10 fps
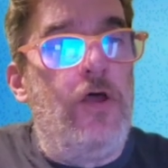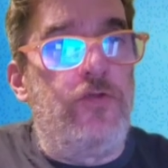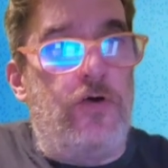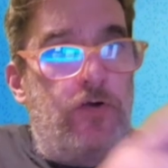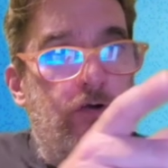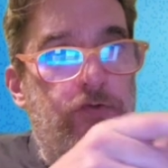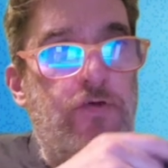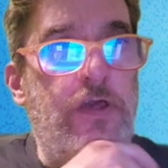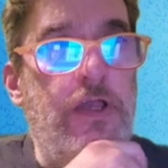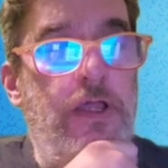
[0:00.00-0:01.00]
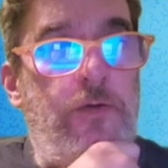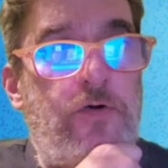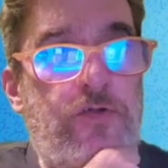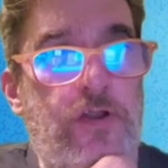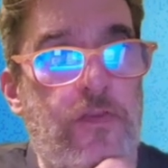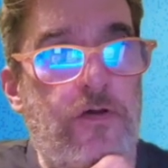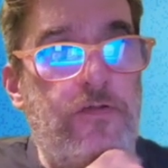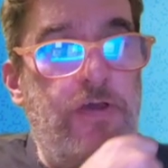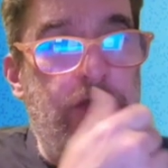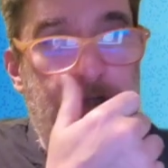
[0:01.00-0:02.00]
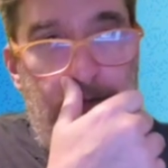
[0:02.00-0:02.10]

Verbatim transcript: So grilled zucchini was another dish.